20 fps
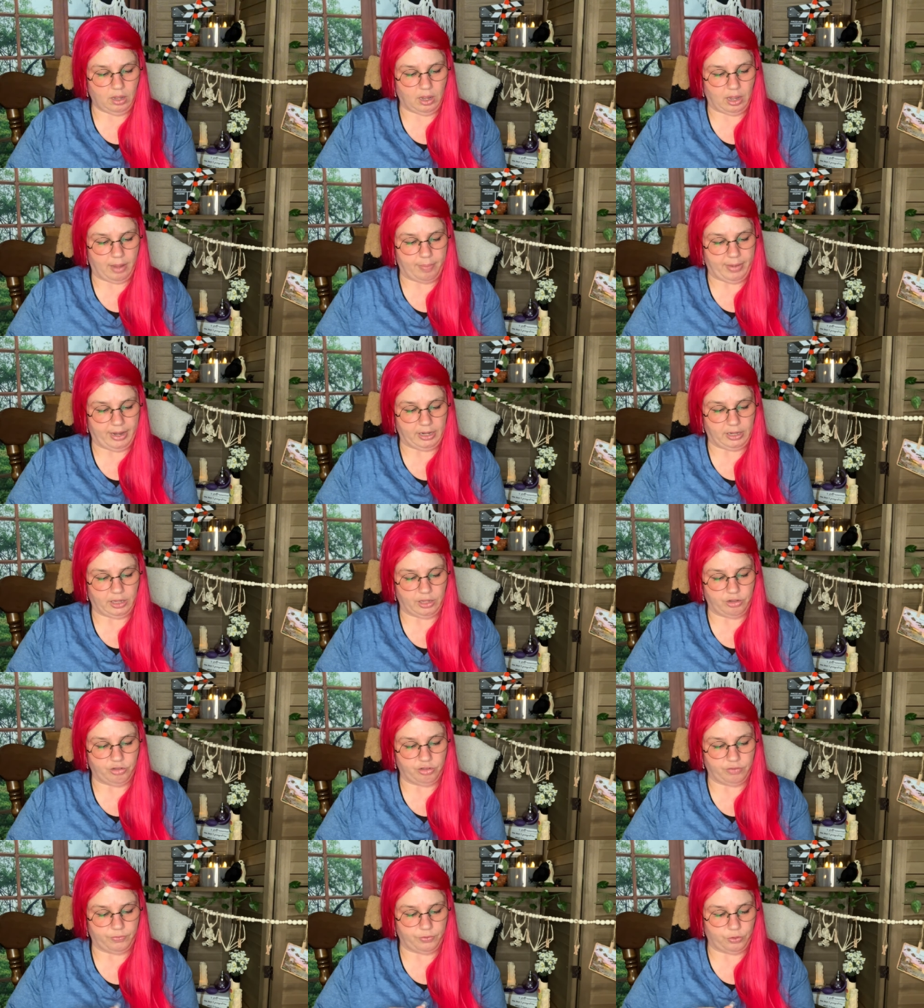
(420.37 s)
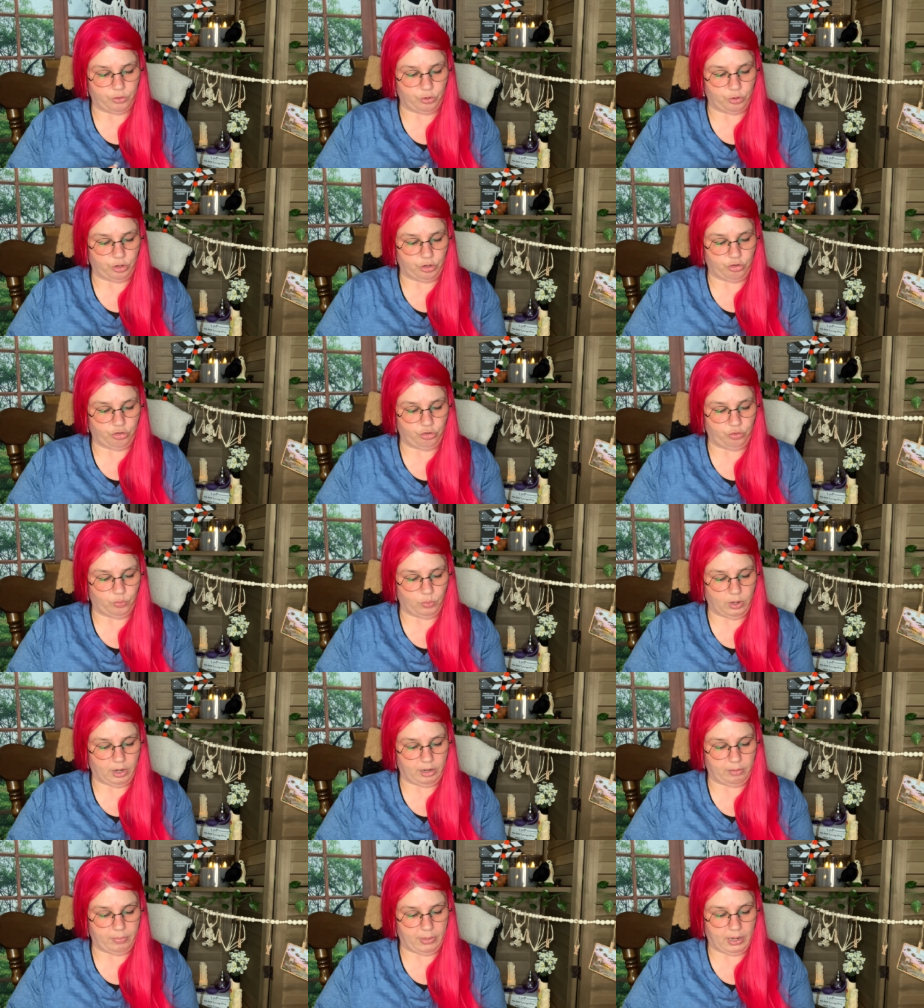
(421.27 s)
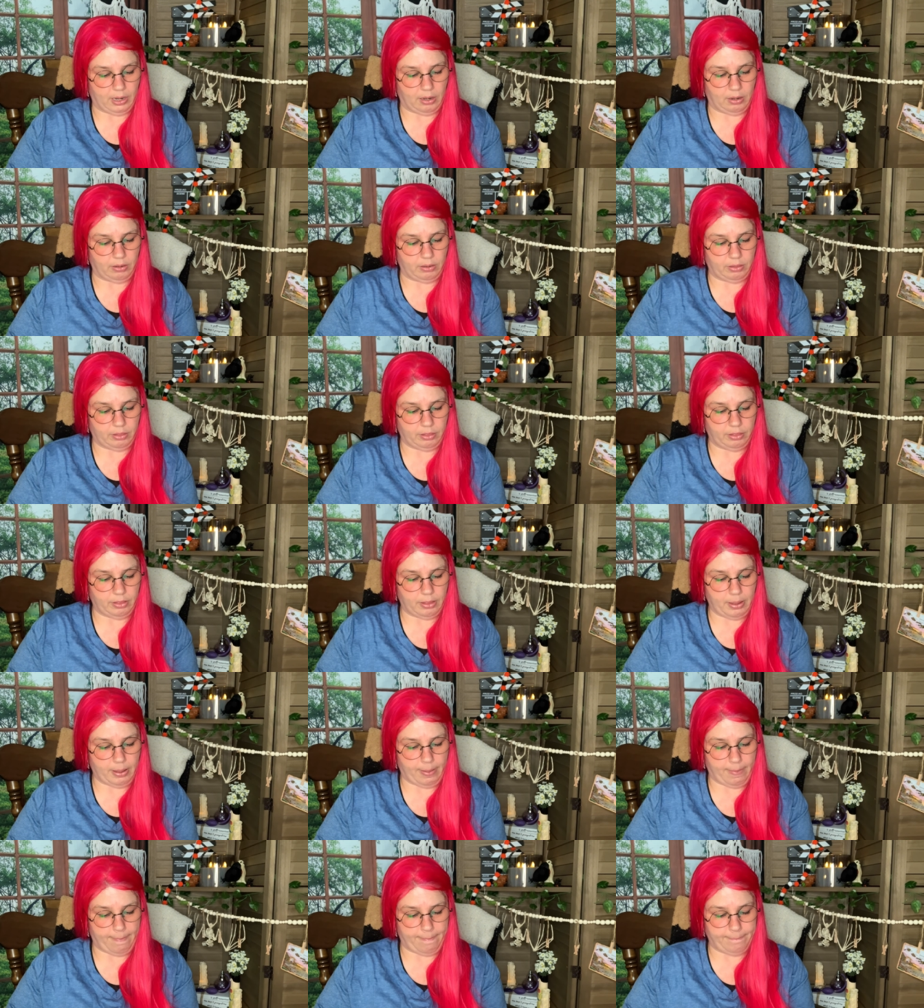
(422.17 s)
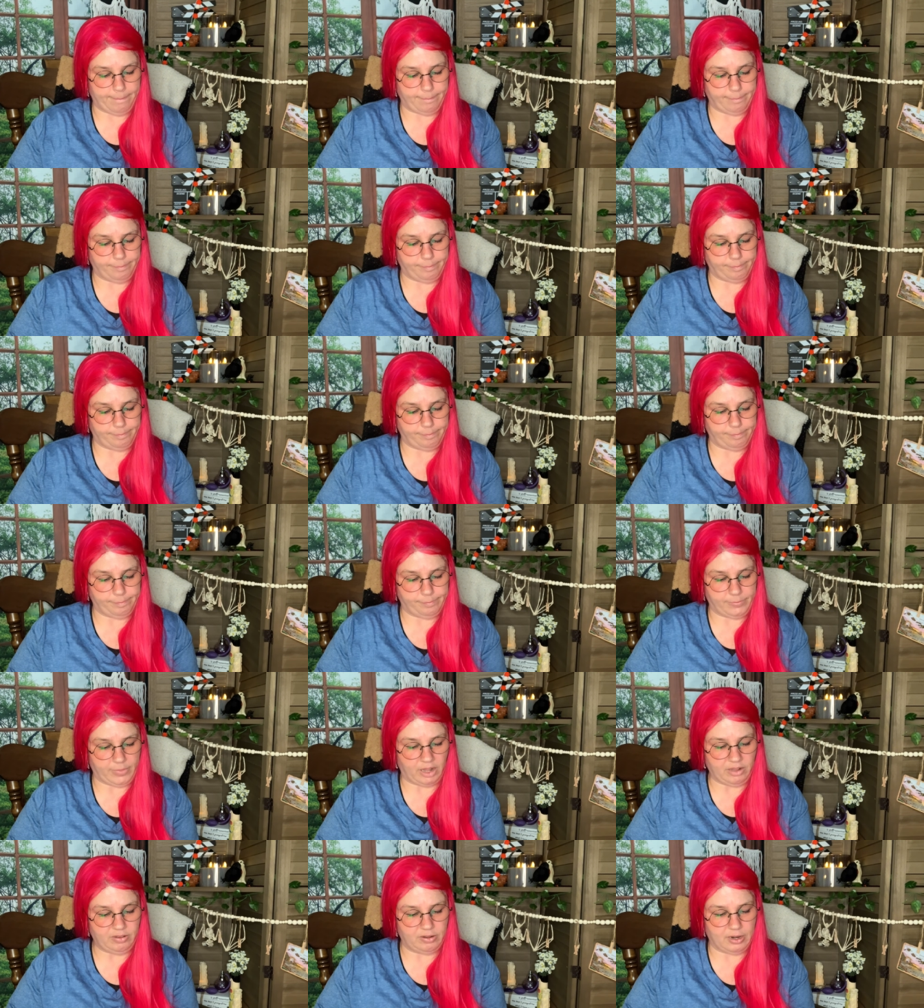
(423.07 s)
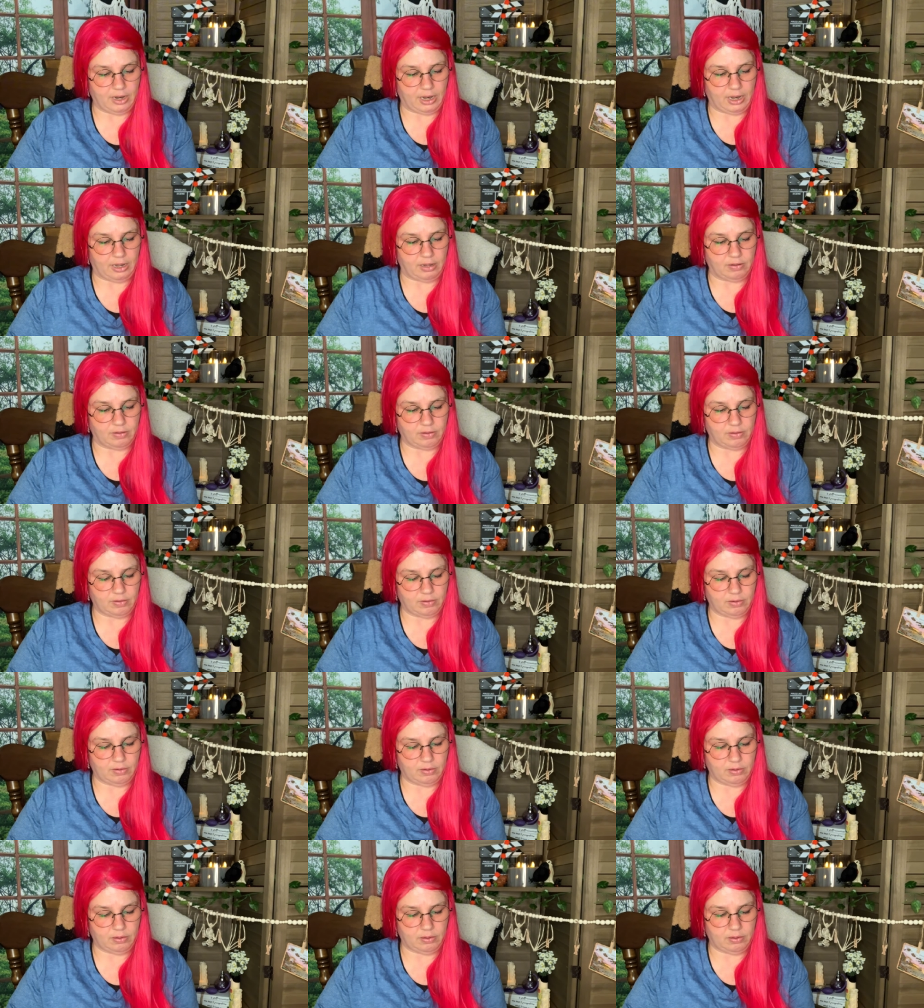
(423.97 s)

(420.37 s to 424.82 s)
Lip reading: I mainly use it for 32 wide mouth. That's nice.